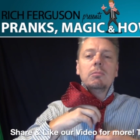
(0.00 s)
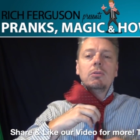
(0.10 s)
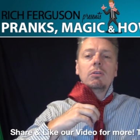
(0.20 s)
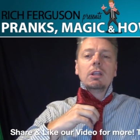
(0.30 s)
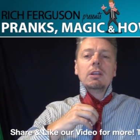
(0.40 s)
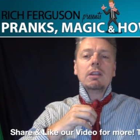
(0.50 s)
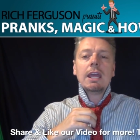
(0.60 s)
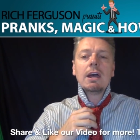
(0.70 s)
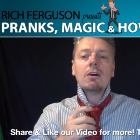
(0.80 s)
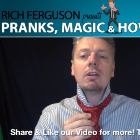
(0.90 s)
pull it
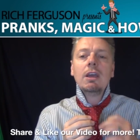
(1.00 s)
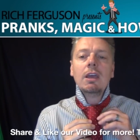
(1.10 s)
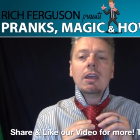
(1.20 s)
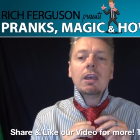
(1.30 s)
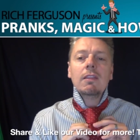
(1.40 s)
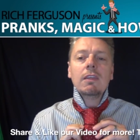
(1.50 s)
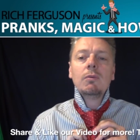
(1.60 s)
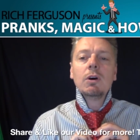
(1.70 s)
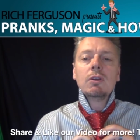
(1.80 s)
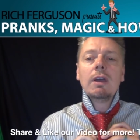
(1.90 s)
down, and
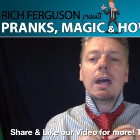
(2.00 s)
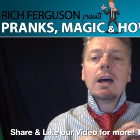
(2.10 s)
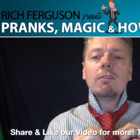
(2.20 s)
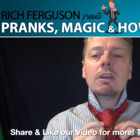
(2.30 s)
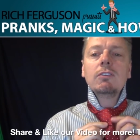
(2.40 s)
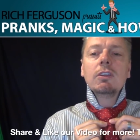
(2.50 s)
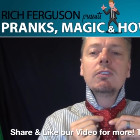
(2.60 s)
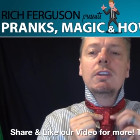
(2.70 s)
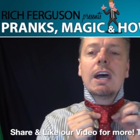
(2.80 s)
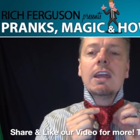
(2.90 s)
then what you have is
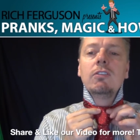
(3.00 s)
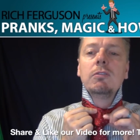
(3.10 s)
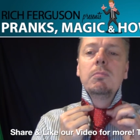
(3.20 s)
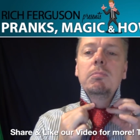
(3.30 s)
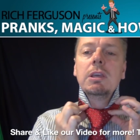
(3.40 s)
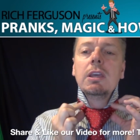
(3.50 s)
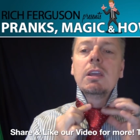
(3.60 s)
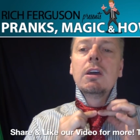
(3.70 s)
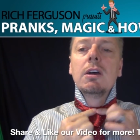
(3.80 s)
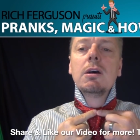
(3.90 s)
this nice
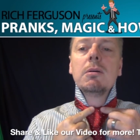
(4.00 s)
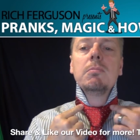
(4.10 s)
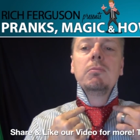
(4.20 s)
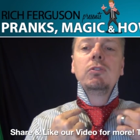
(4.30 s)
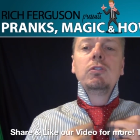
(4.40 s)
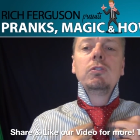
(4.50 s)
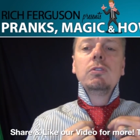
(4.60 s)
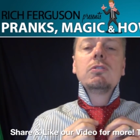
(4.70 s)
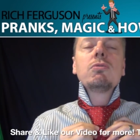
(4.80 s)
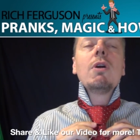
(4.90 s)
big
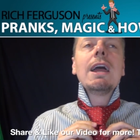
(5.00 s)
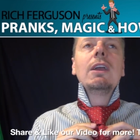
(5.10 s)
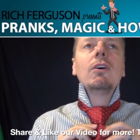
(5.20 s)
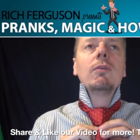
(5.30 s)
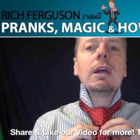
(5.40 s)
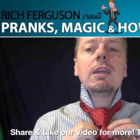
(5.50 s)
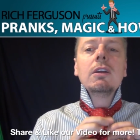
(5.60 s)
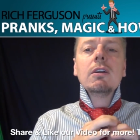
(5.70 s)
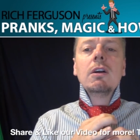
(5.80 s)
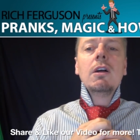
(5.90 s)
triangle right
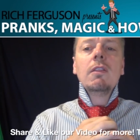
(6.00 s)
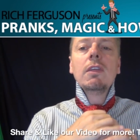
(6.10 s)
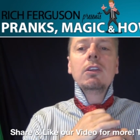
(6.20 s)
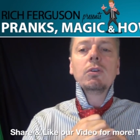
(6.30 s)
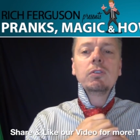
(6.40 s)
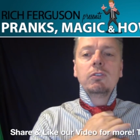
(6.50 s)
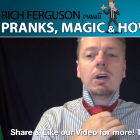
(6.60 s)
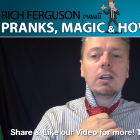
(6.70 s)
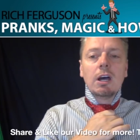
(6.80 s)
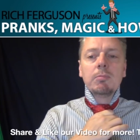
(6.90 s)
here that you'll
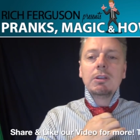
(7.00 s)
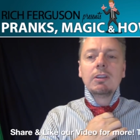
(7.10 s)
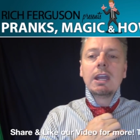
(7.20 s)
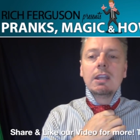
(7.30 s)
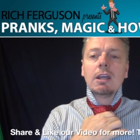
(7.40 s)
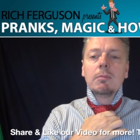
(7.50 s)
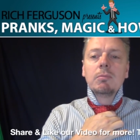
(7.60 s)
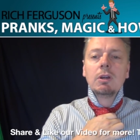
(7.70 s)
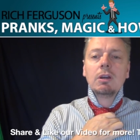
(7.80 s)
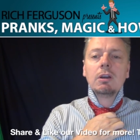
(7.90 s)
suck up and tighten up,
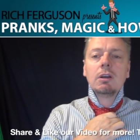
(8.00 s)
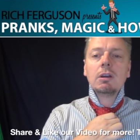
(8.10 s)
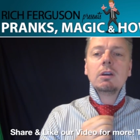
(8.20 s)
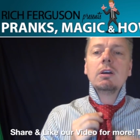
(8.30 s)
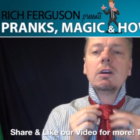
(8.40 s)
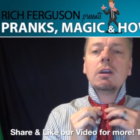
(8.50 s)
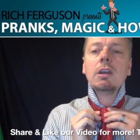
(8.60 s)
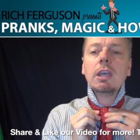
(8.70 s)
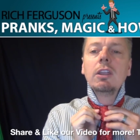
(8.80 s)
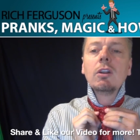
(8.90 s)

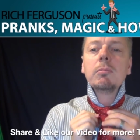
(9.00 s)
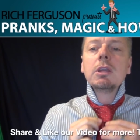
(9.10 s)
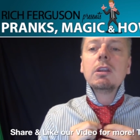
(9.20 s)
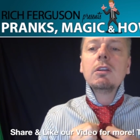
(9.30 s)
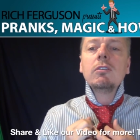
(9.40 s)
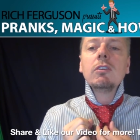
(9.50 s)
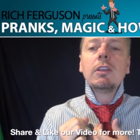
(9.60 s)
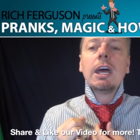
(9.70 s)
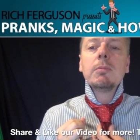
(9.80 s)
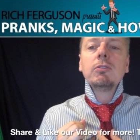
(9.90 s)
and it'll be just
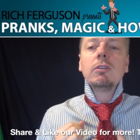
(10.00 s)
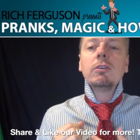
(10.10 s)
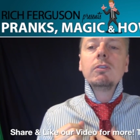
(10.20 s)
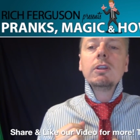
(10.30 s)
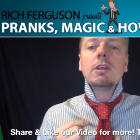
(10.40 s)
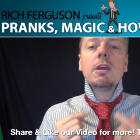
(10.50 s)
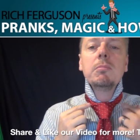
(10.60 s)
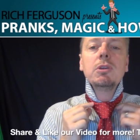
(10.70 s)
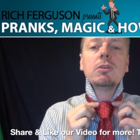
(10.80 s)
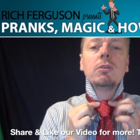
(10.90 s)
absolutely
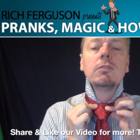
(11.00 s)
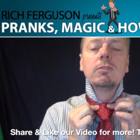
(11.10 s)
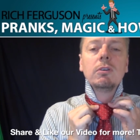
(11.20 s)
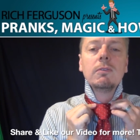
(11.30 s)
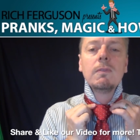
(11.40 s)
beautiful.